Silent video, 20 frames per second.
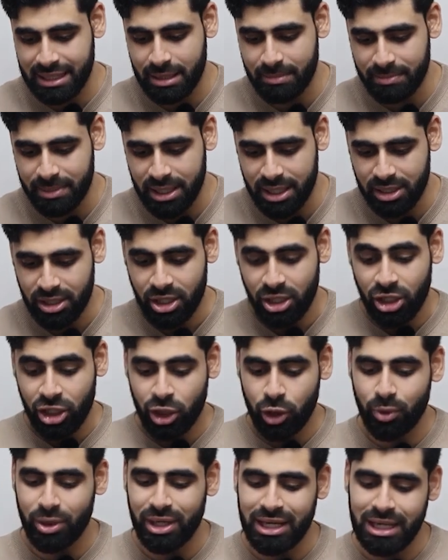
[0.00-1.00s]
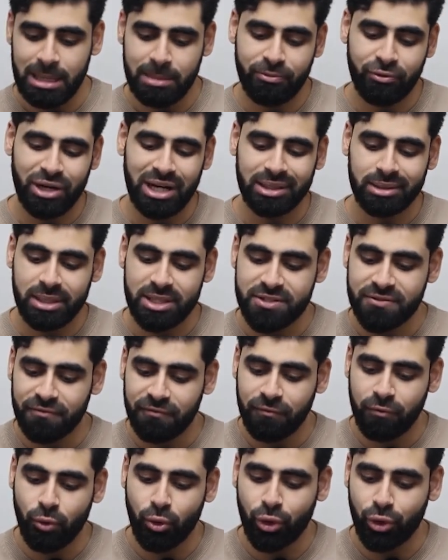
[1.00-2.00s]
campaign. You want to aim for at least
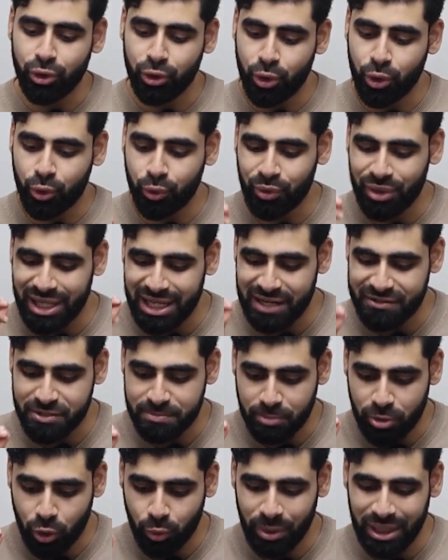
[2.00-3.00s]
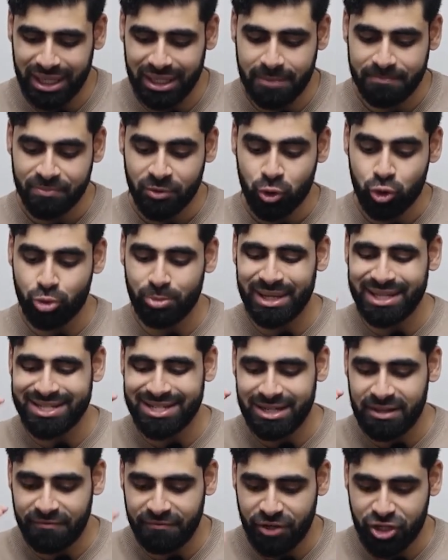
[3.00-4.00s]
4 new creatives per week to
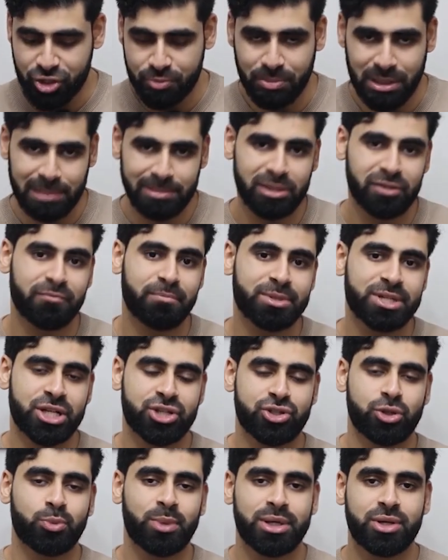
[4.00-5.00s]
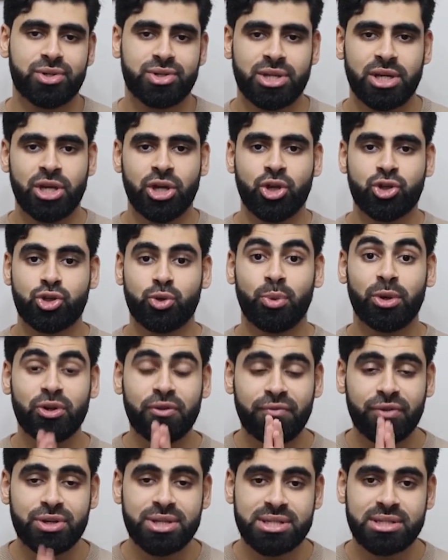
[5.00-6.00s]
maintain a fresh pipeline of potential winners. So when you
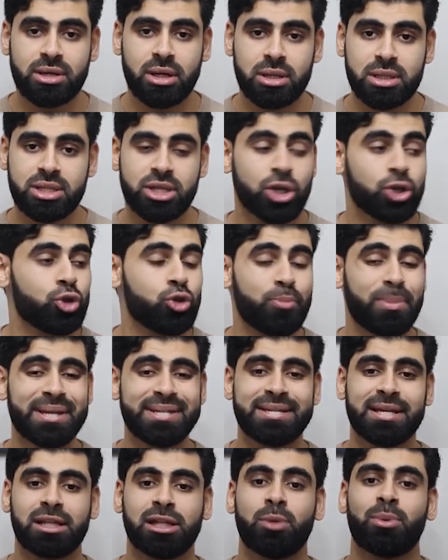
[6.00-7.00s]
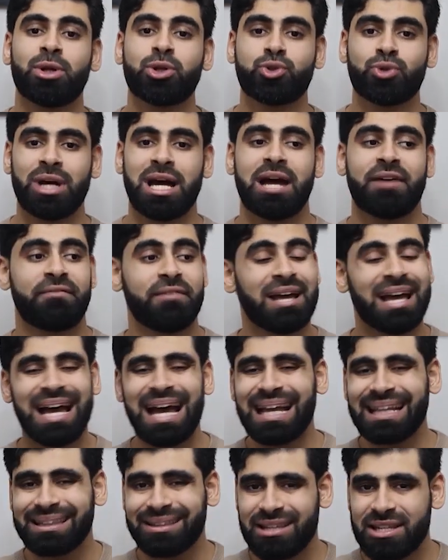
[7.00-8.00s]
first start, you basically want to have
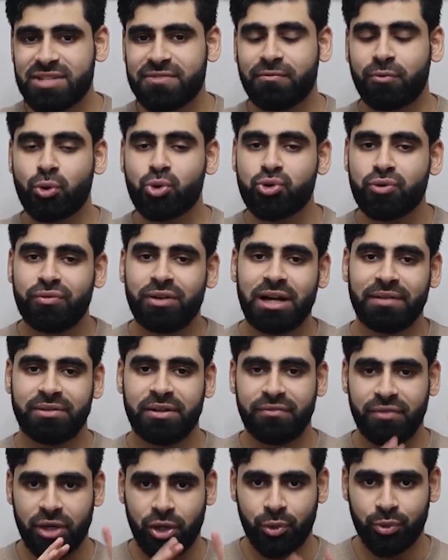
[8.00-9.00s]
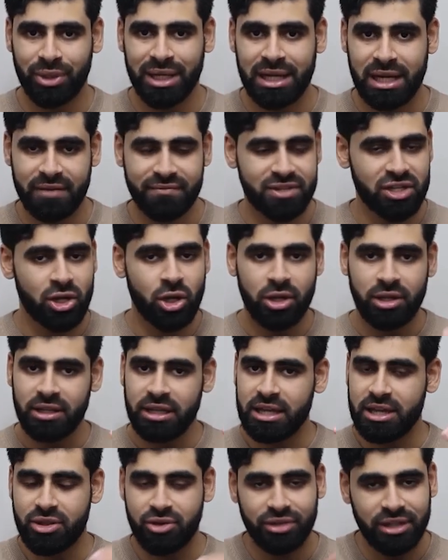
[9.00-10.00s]
at least 4 to 5 different creatives,
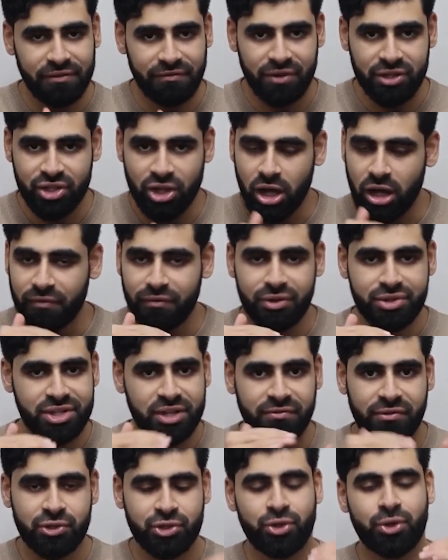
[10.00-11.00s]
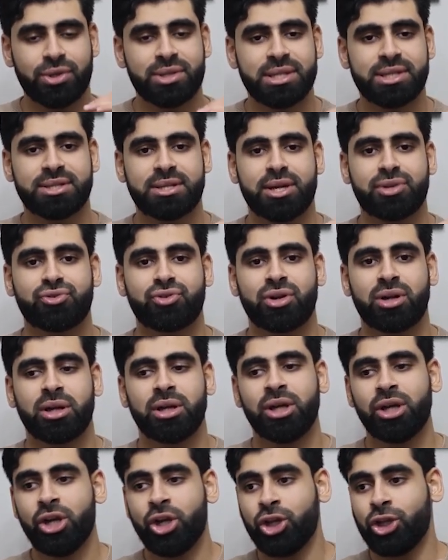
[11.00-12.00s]
either different offers, different hooks, etc.
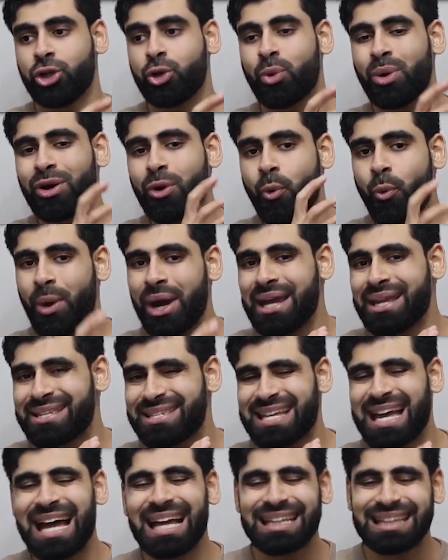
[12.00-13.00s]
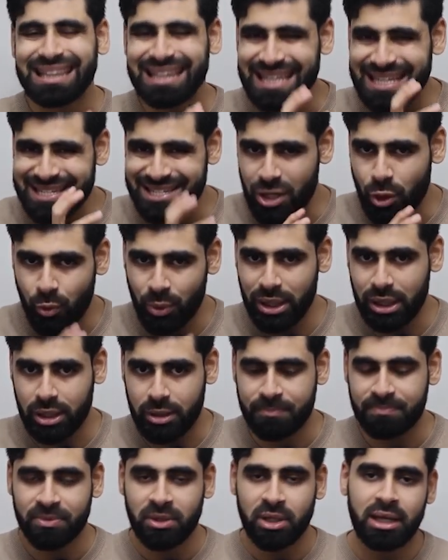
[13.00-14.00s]
You want to wait at least a week.
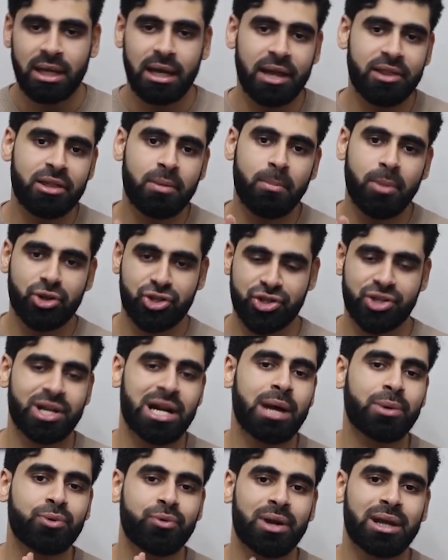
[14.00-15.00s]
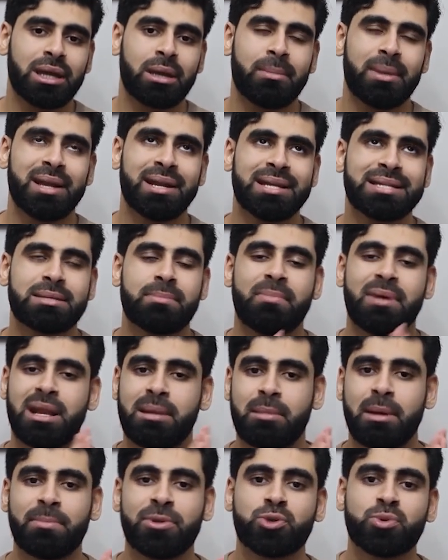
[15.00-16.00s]
And the budget that I would recommend is a
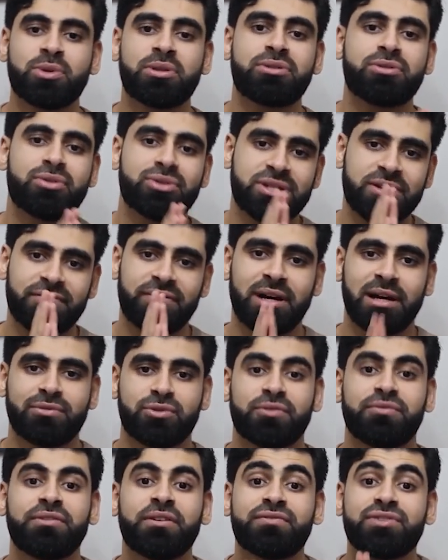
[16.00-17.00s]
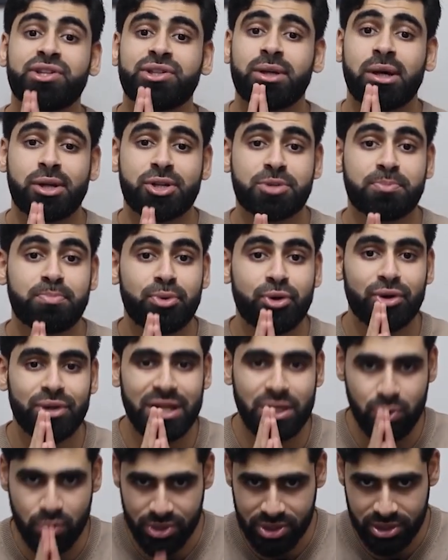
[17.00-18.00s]
minimum between $35 to $50 per
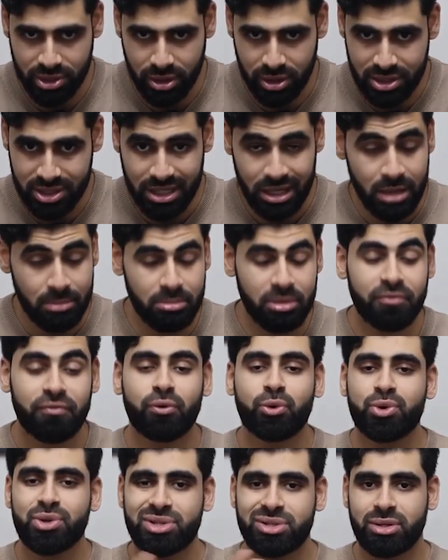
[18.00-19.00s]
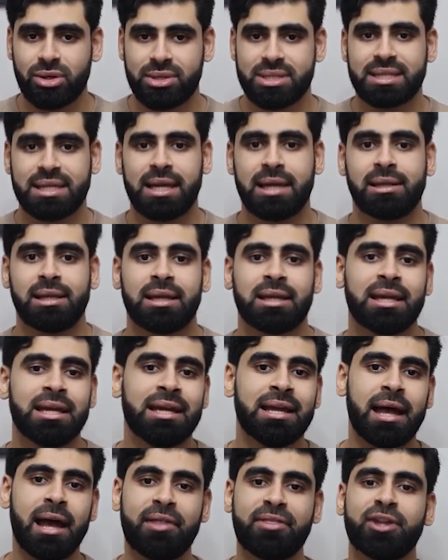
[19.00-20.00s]
day to start before you start scaling.
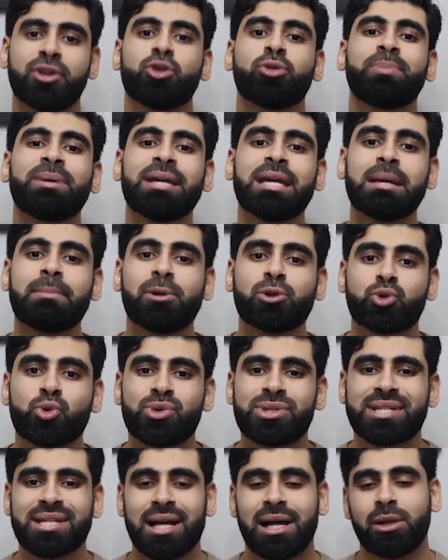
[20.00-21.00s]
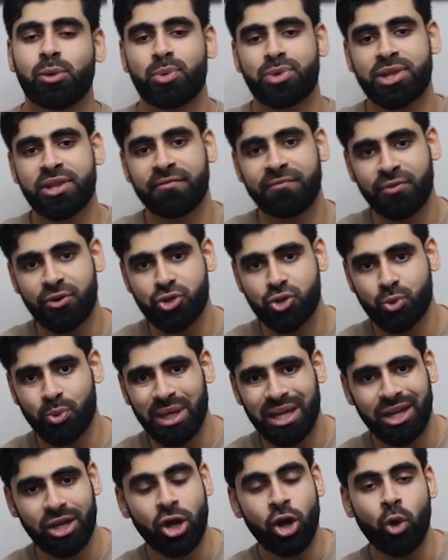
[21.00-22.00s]
And then you'll be able to tell within the first
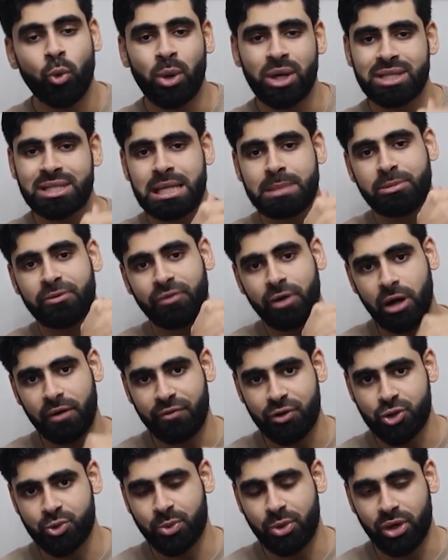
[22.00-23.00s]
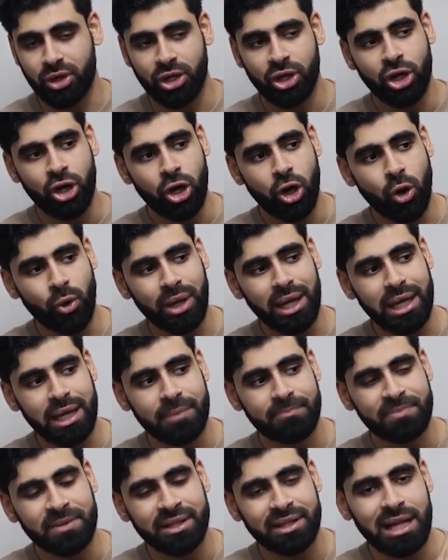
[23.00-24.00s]
week what type of offers work.
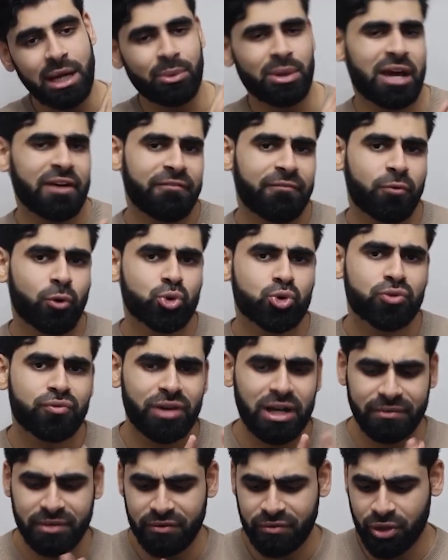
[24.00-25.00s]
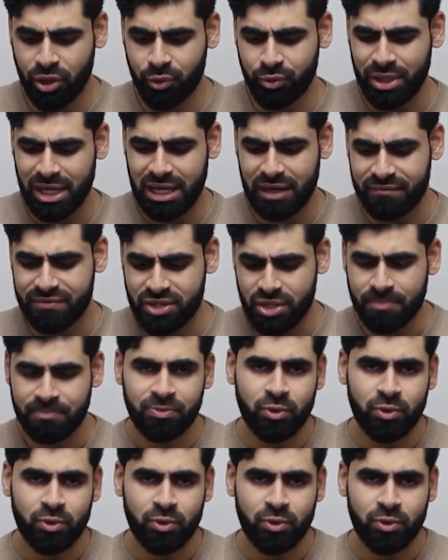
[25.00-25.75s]
Okay, now we have 4 to 5 different creatives.